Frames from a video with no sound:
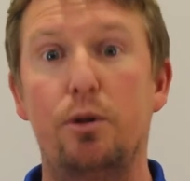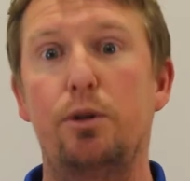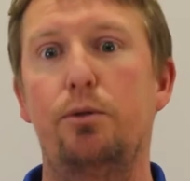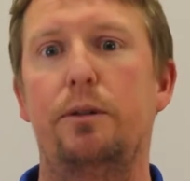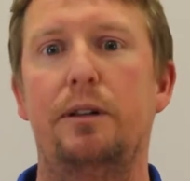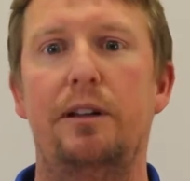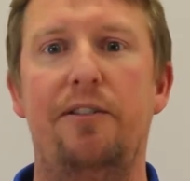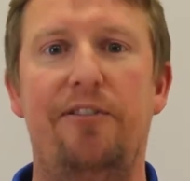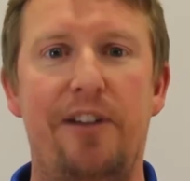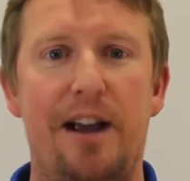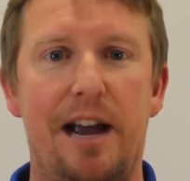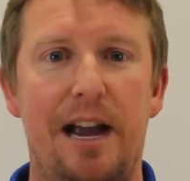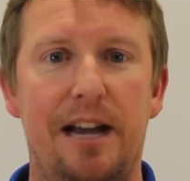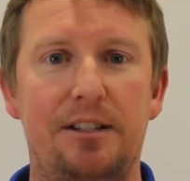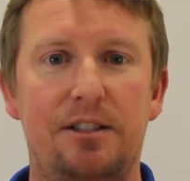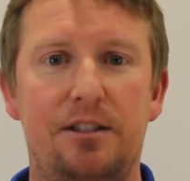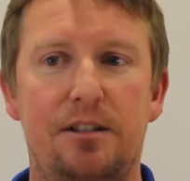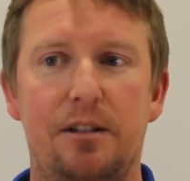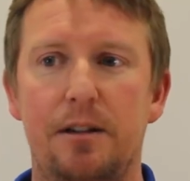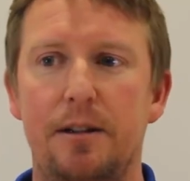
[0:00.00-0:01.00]
really, really
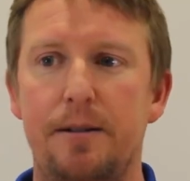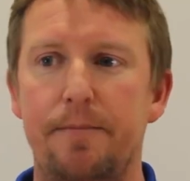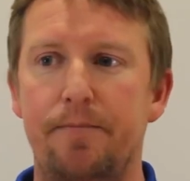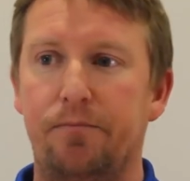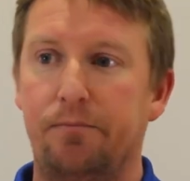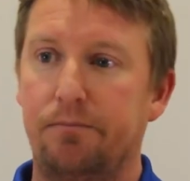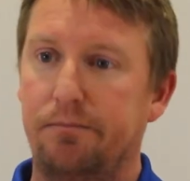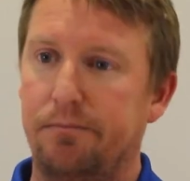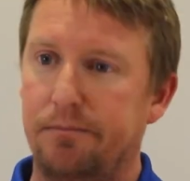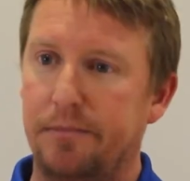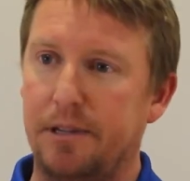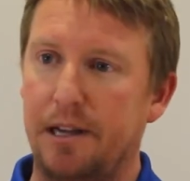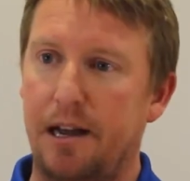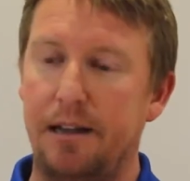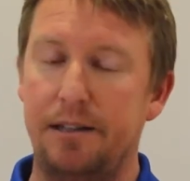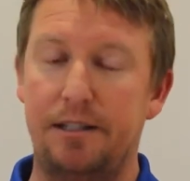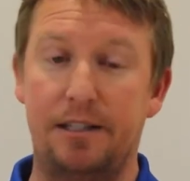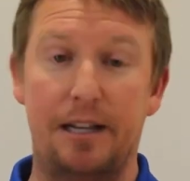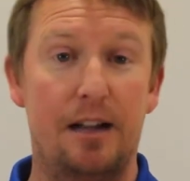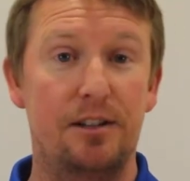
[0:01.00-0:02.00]
fast,
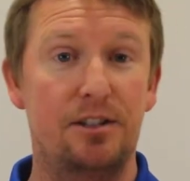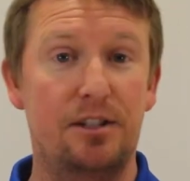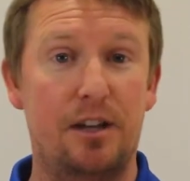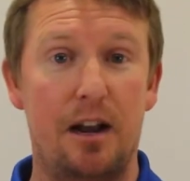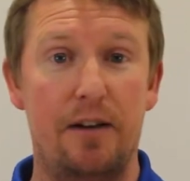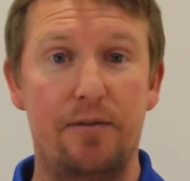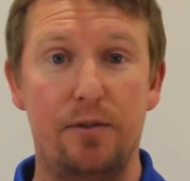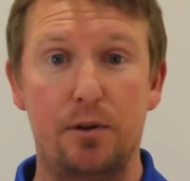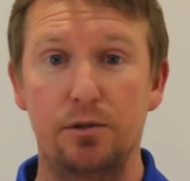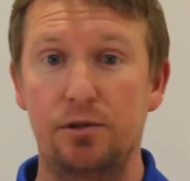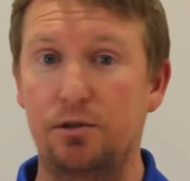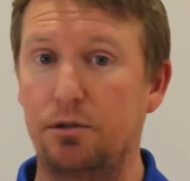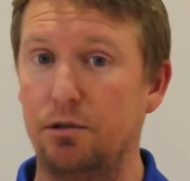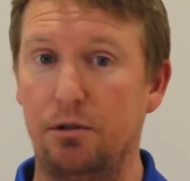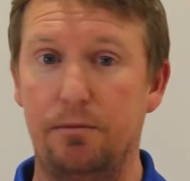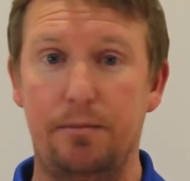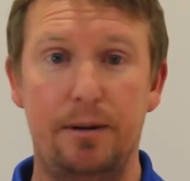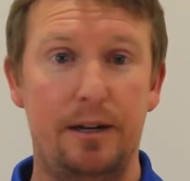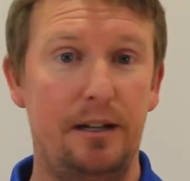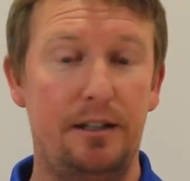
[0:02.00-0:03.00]
it sounds kind of old
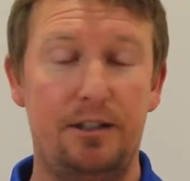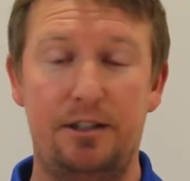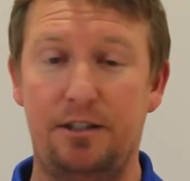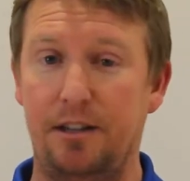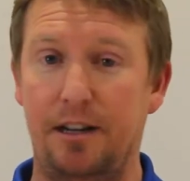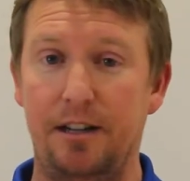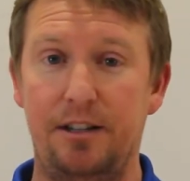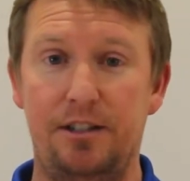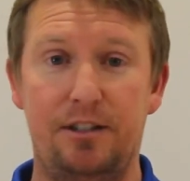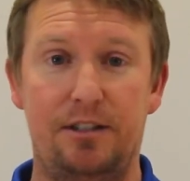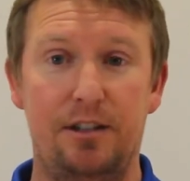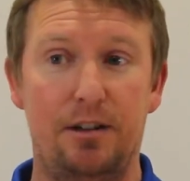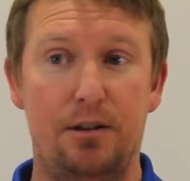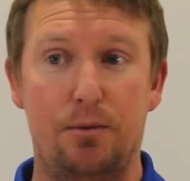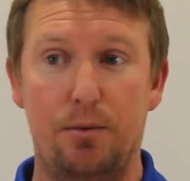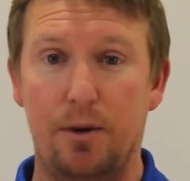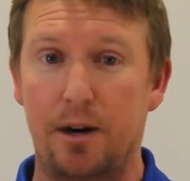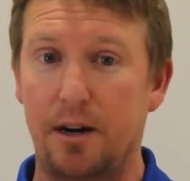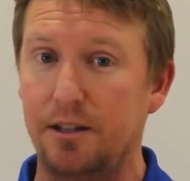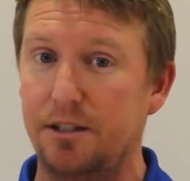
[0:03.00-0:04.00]
school, but it's, it
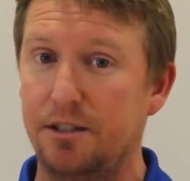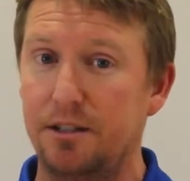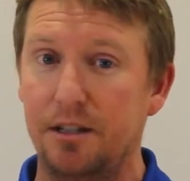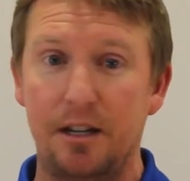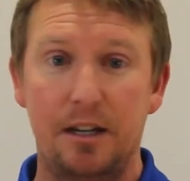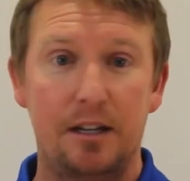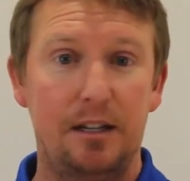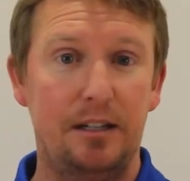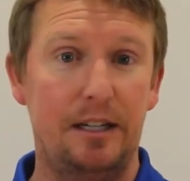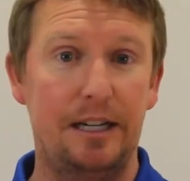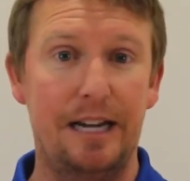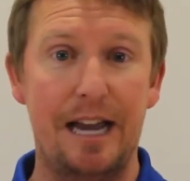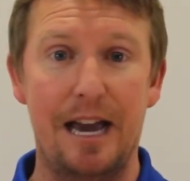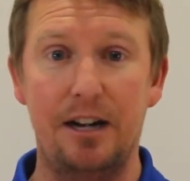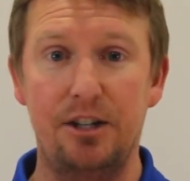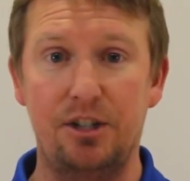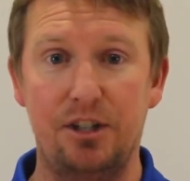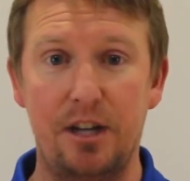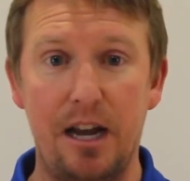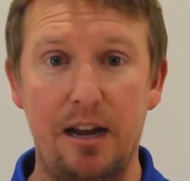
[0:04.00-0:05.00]
still works. You
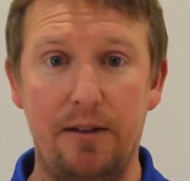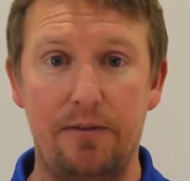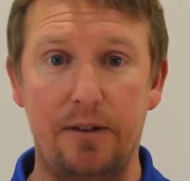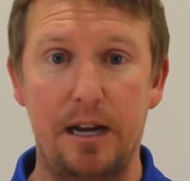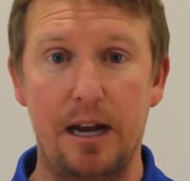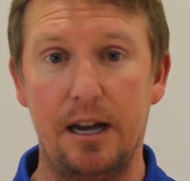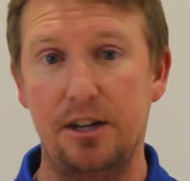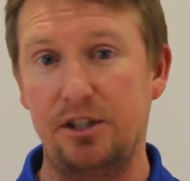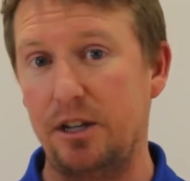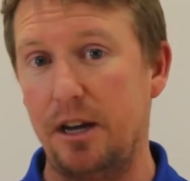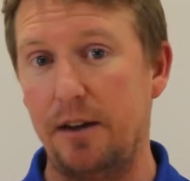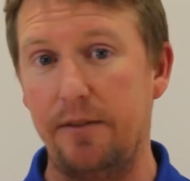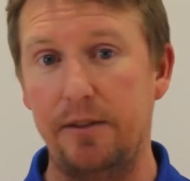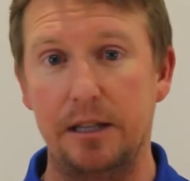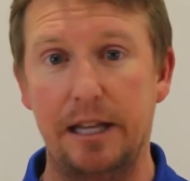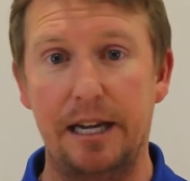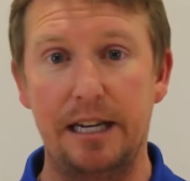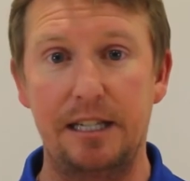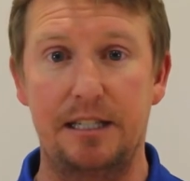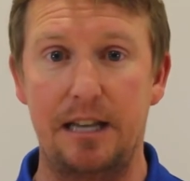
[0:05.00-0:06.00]
got to shave. You got to shave
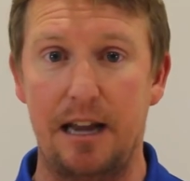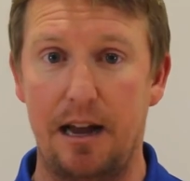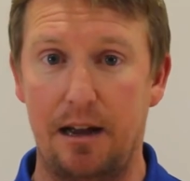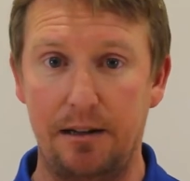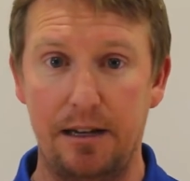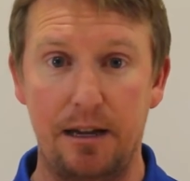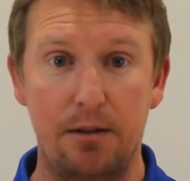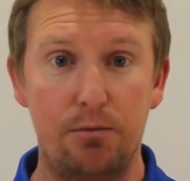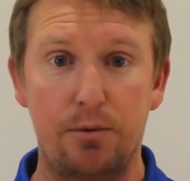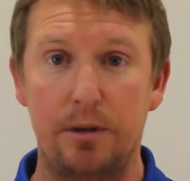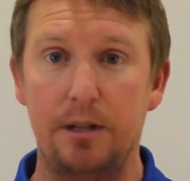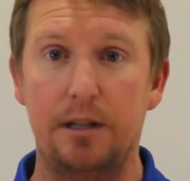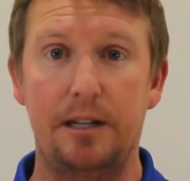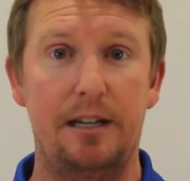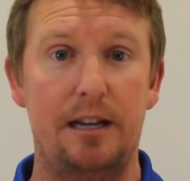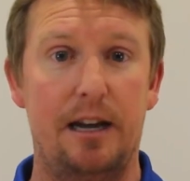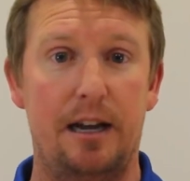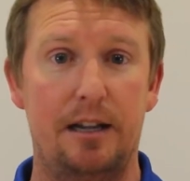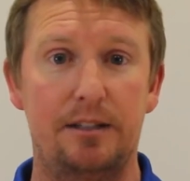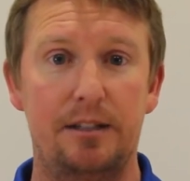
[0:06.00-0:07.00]
your legs down. It
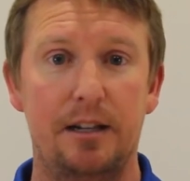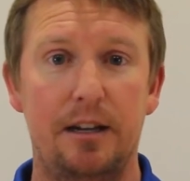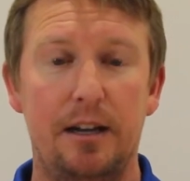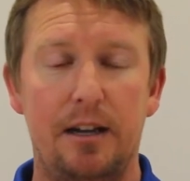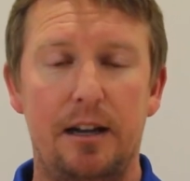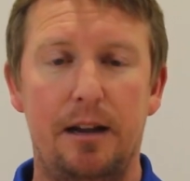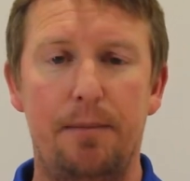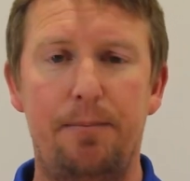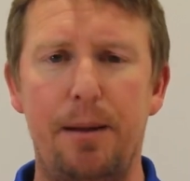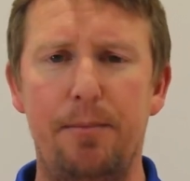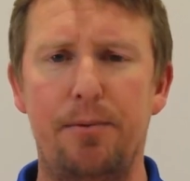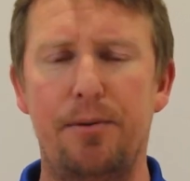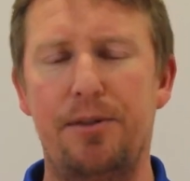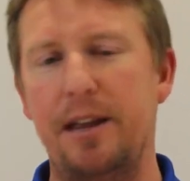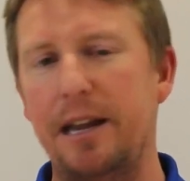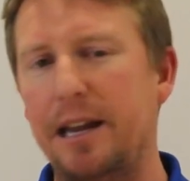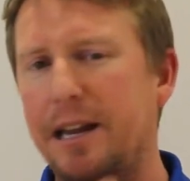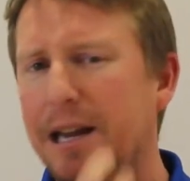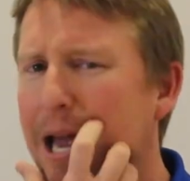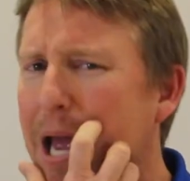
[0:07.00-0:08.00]
really does. And people
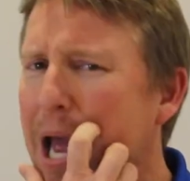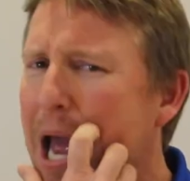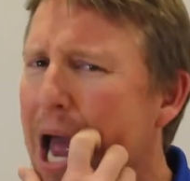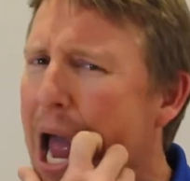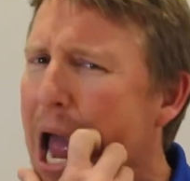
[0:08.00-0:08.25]
think,